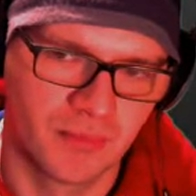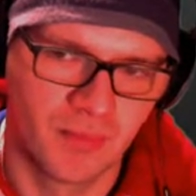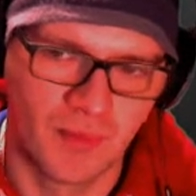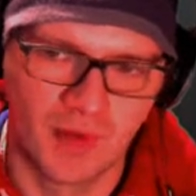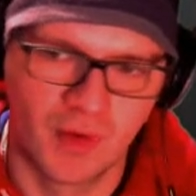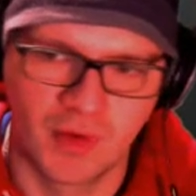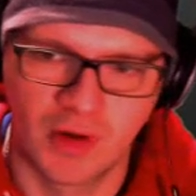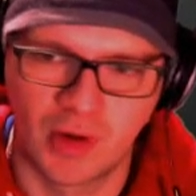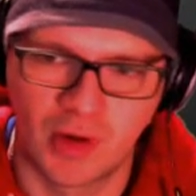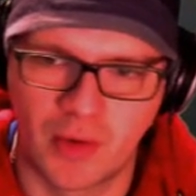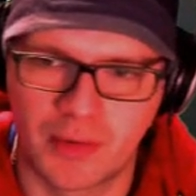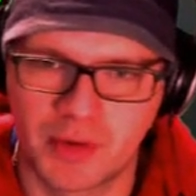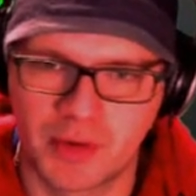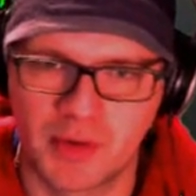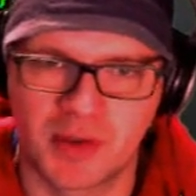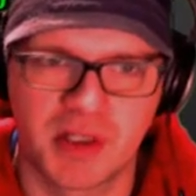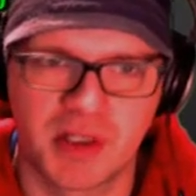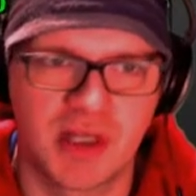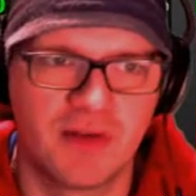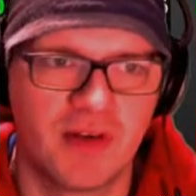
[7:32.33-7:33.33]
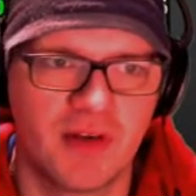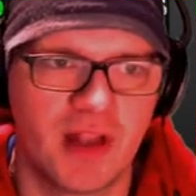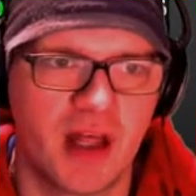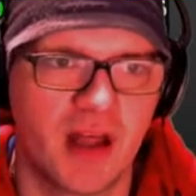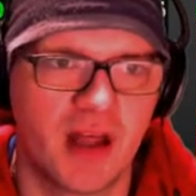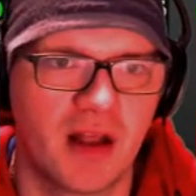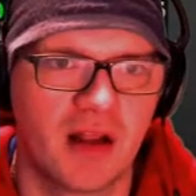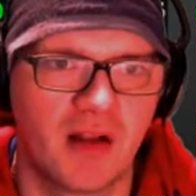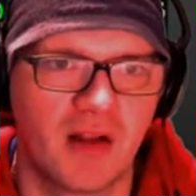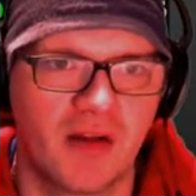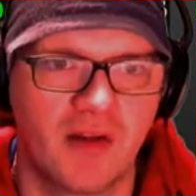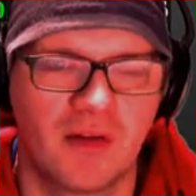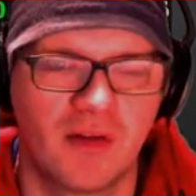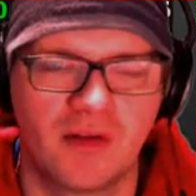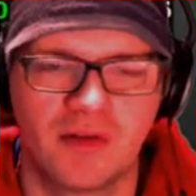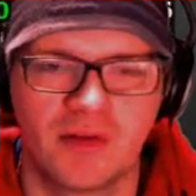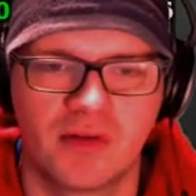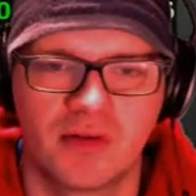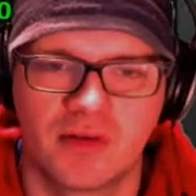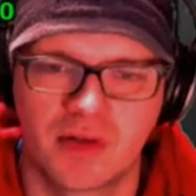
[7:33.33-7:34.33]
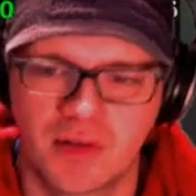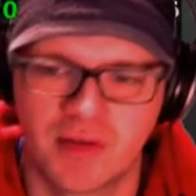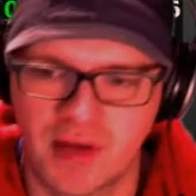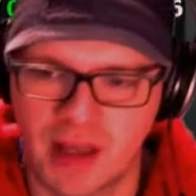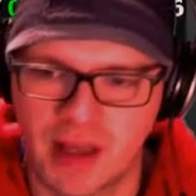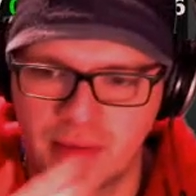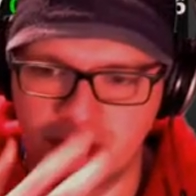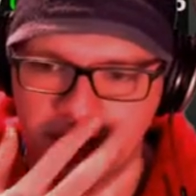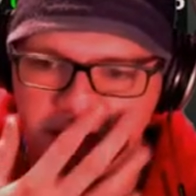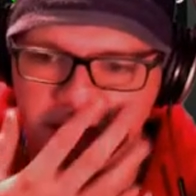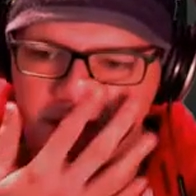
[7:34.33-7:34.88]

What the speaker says: What happened to my TV there? Something happened.